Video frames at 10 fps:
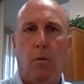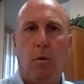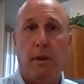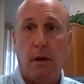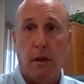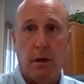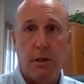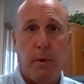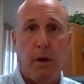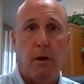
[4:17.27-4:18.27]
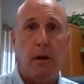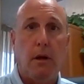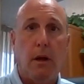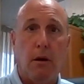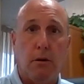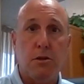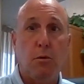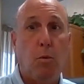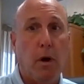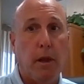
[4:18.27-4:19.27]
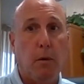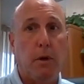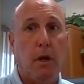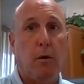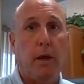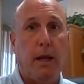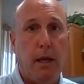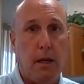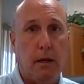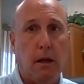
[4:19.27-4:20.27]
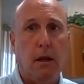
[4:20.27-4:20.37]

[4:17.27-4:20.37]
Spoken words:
within a lunch period and also where they would go to eat.